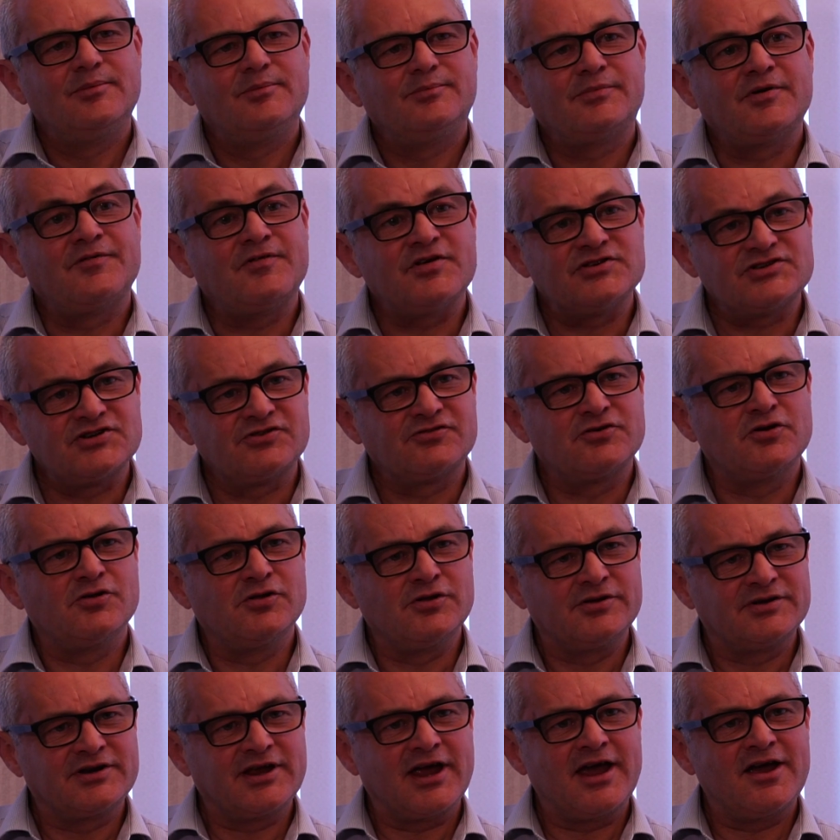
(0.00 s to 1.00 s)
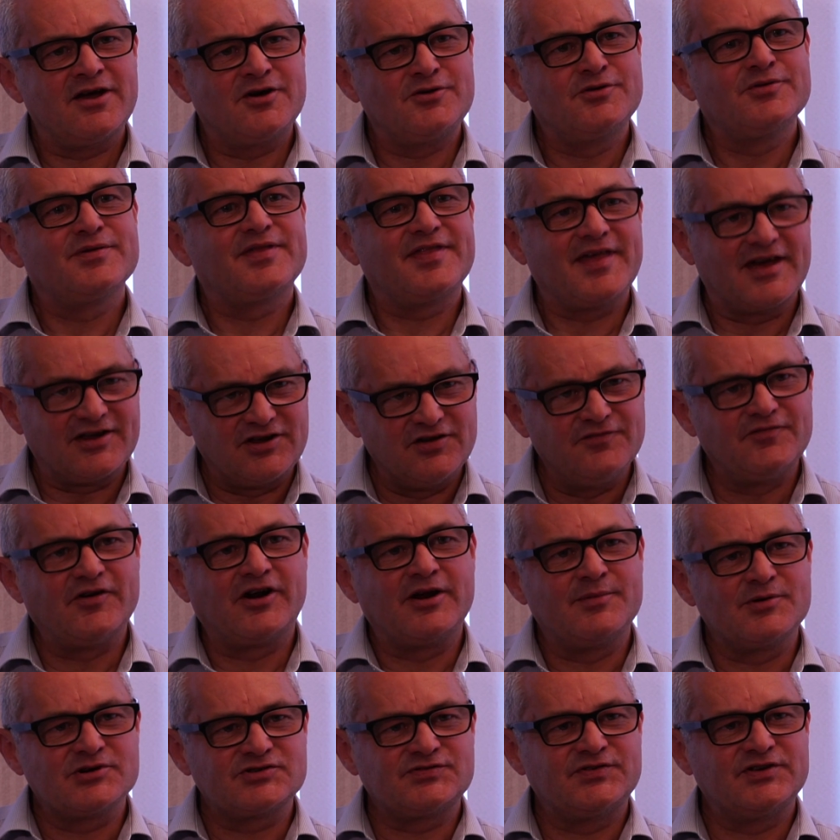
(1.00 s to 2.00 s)
Professor Rowland, thank you
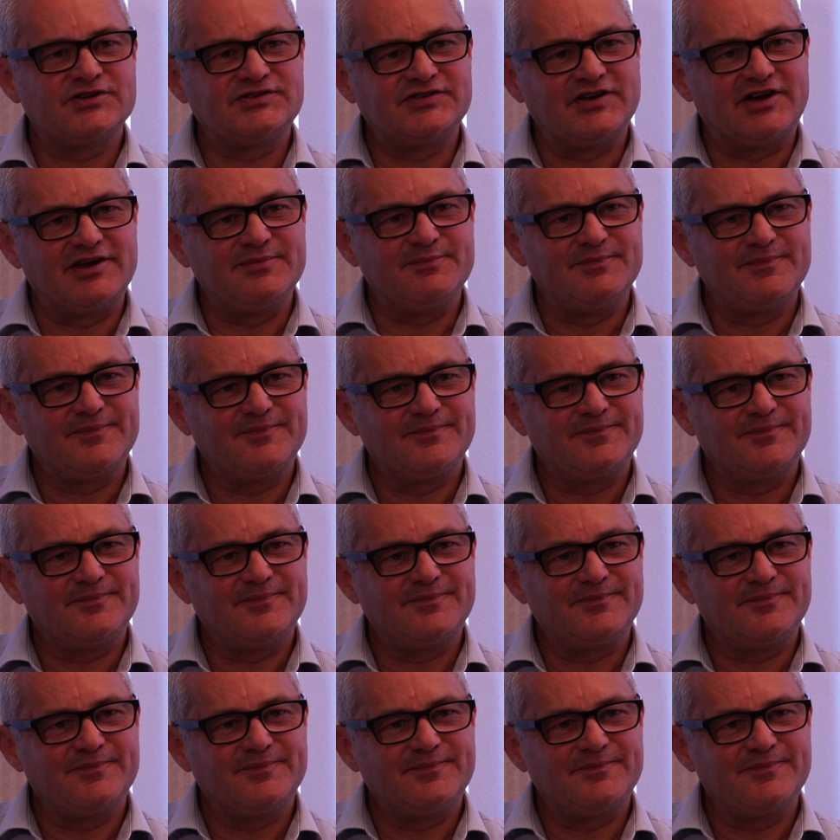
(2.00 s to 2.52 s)
very much for your time.